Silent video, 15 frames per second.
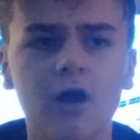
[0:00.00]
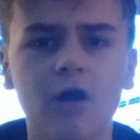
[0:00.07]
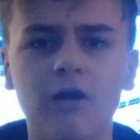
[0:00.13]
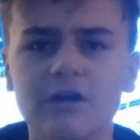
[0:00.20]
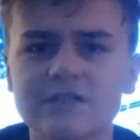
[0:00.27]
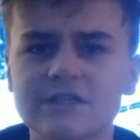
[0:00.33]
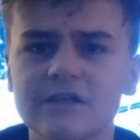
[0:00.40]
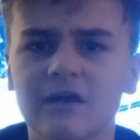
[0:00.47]

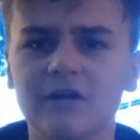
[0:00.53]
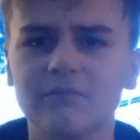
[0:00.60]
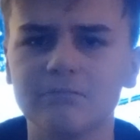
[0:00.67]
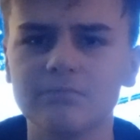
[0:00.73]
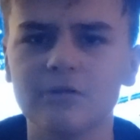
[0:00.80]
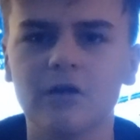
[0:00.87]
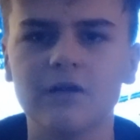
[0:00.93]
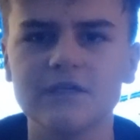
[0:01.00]
It's
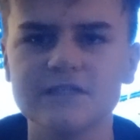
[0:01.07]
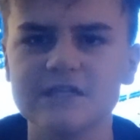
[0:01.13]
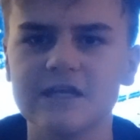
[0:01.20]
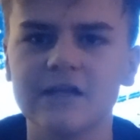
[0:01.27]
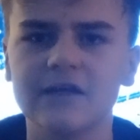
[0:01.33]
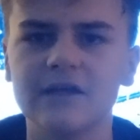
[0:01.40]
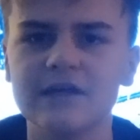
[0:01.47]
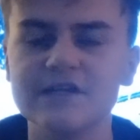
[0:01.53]
like 90
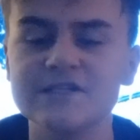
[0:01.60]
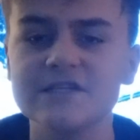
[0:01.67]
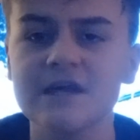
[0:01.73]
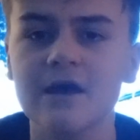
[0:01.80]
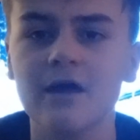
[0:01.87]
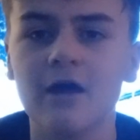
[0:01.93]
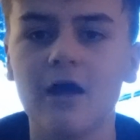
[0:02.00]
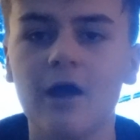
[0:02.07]
at least.
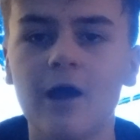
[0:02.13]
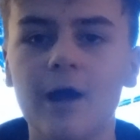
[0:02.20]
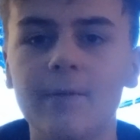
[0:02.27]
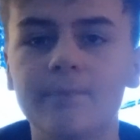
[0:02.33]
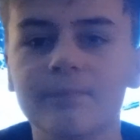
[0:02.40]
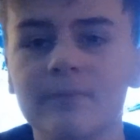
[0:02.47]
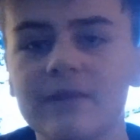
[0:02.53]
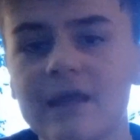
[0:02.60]

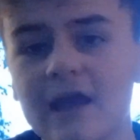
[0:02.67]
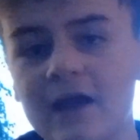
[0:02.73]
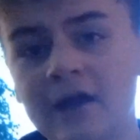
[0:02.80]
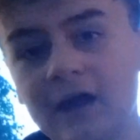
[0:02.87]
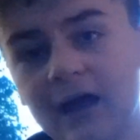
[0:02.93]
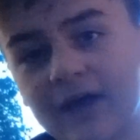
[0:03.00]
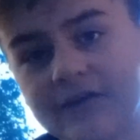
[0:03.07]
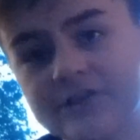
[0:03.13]
And
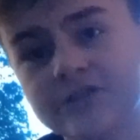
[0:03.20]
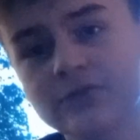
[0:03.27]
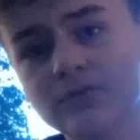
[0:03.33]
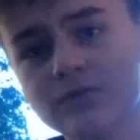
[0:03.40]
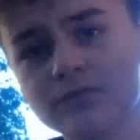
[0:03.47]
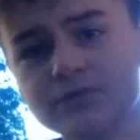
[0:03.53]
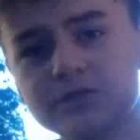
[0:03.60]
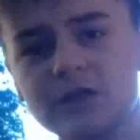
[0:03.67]
it
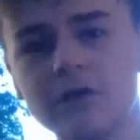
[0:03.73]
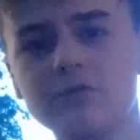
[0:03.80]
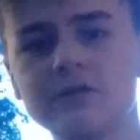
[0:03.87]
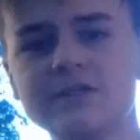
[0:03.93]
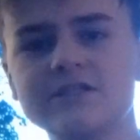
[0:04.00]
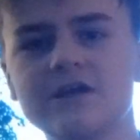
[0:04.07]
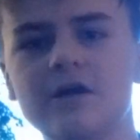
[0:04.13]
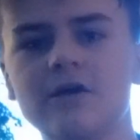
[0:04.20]
sort of
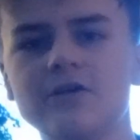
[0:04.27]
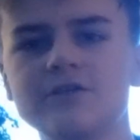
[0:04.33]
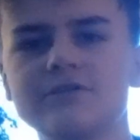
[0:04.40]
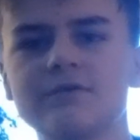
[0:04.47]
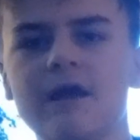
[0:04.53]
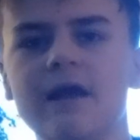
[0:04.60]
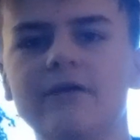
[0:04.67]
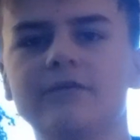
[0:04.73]
slowly turns
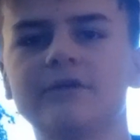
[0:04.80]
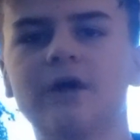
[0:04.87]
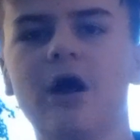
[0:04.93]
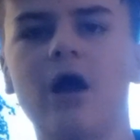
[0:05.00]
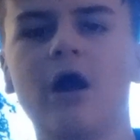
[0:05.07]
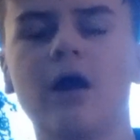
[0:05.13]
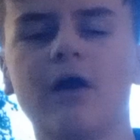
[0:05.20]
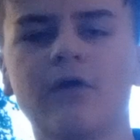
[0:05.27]
around
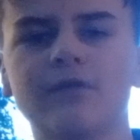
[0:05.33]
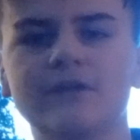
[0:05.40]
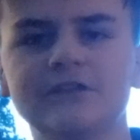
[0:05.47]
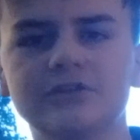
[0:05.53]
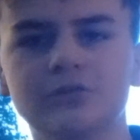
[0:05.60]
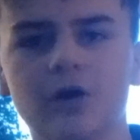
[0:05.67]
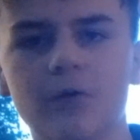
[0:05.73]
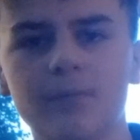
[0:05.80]
on
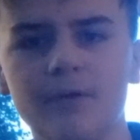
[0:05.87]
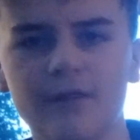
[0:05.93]
this drop.